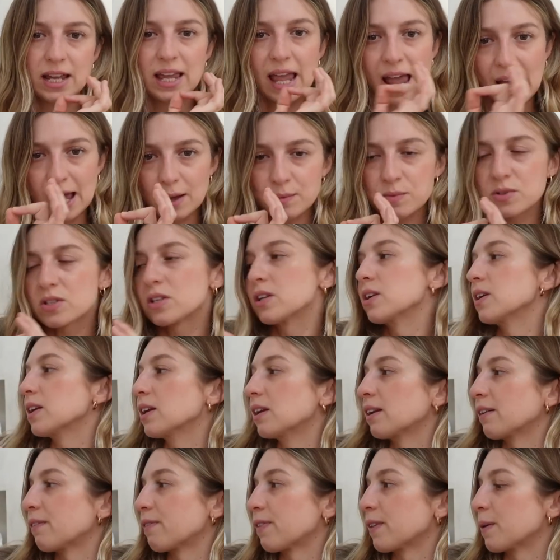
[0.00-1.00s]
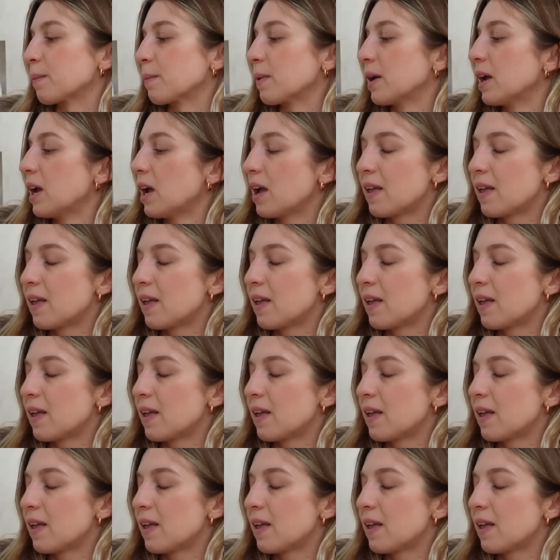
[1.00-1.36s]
I absolutely love them.